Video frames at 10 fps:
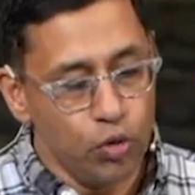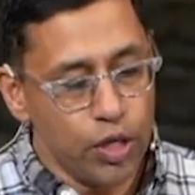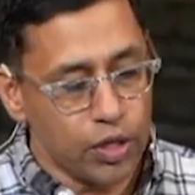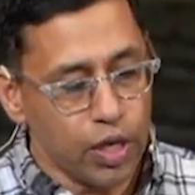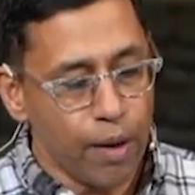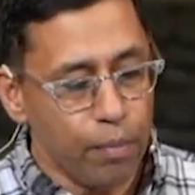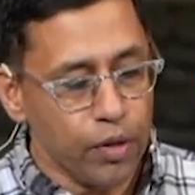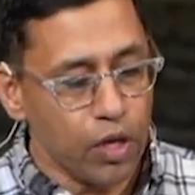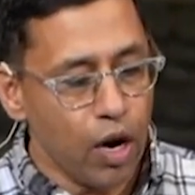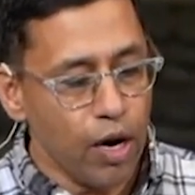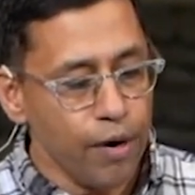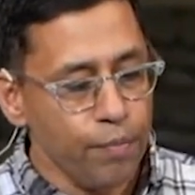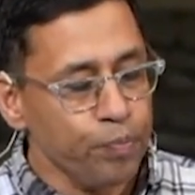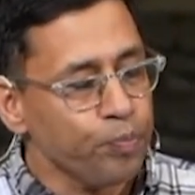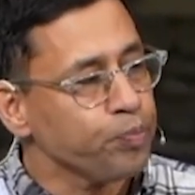disciples are.
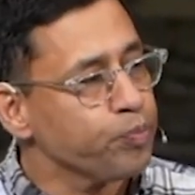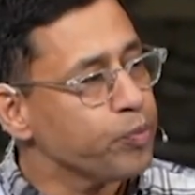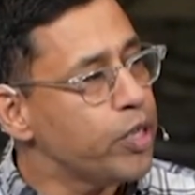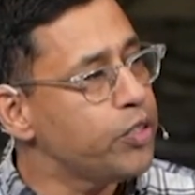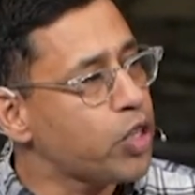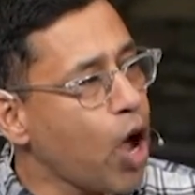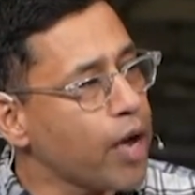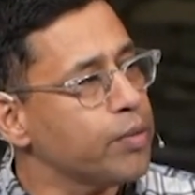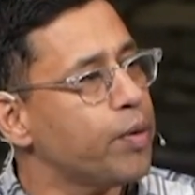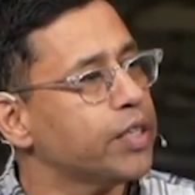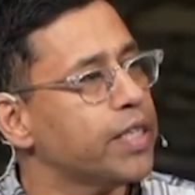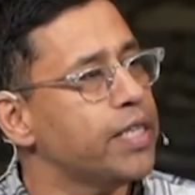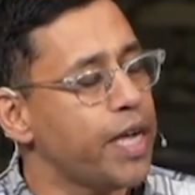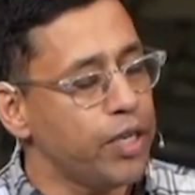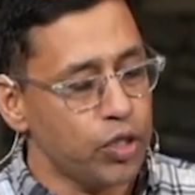He's talked about the
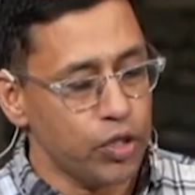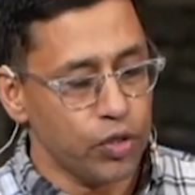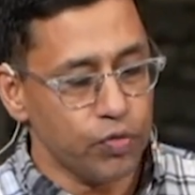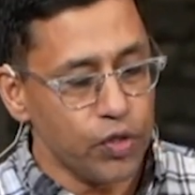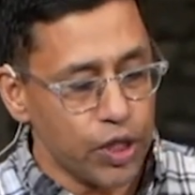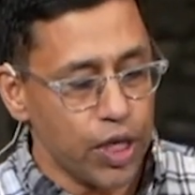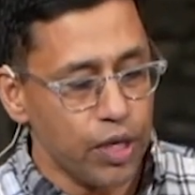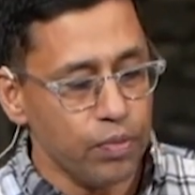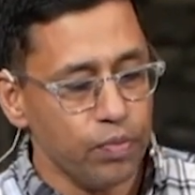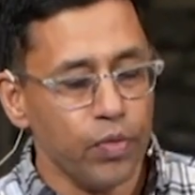dangers of sin.